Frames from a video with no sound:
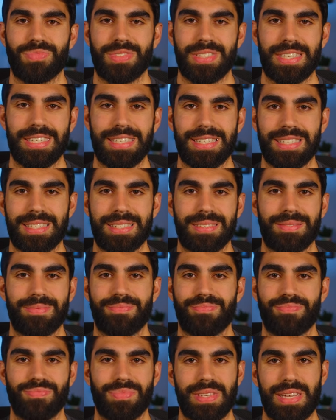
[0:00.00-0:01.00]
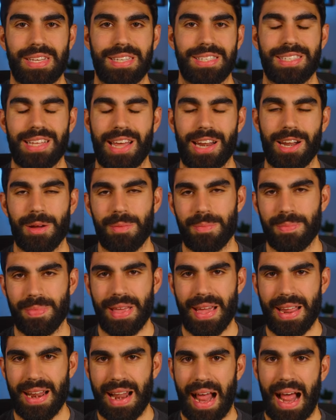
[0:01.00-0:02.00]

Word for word: is a setup that